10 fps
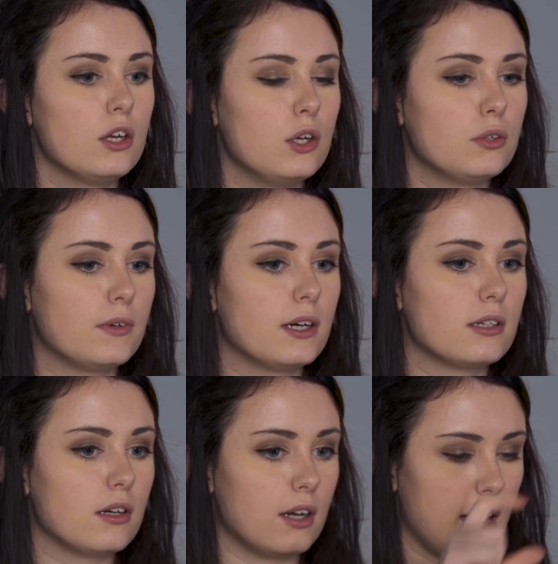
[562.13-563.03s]
you have
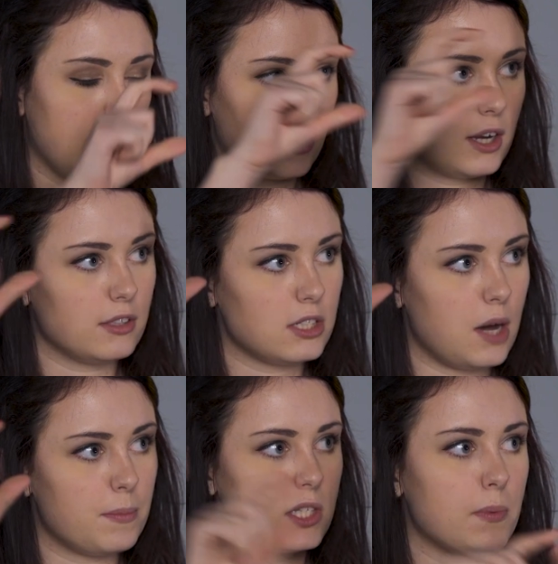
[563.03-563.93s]
a, a header at the
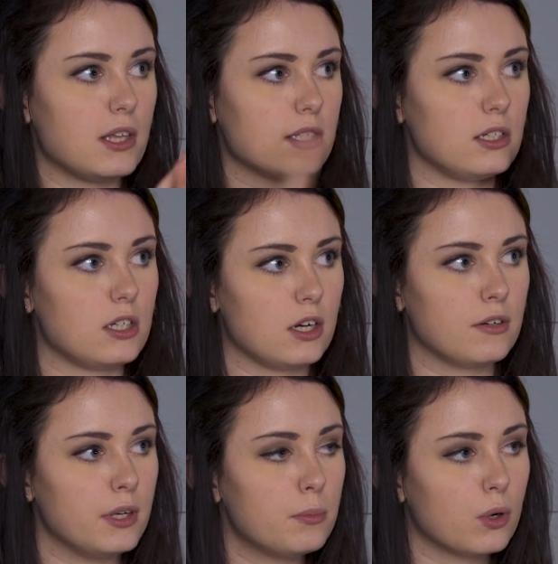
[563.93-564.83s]
top it spans the
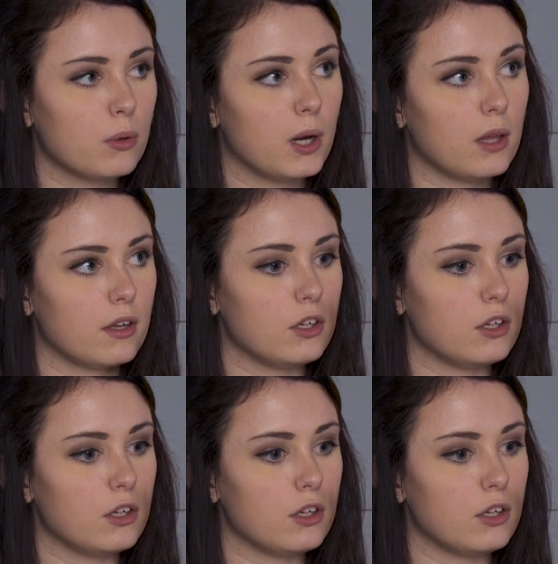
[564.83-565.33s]
entire viewport with,